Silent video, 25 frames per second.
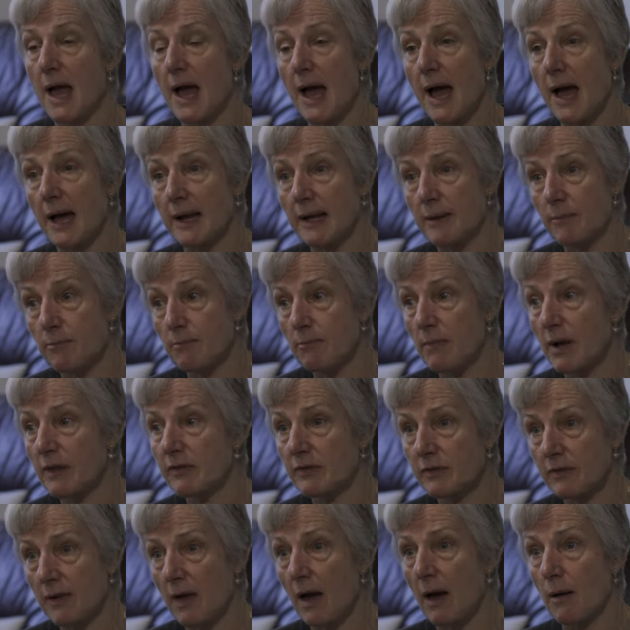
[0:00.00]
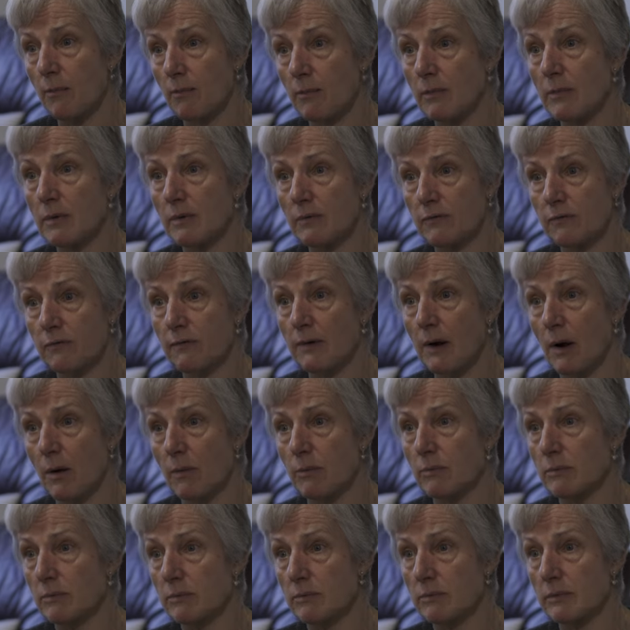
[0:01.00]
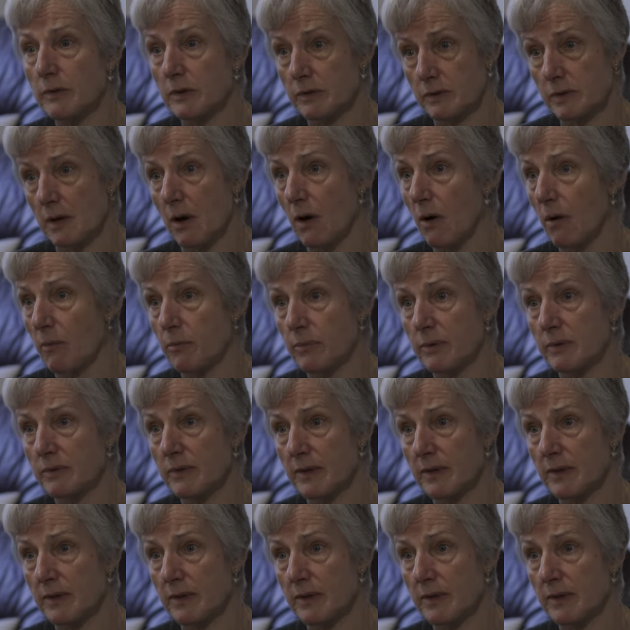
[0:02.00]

and it must come from the top.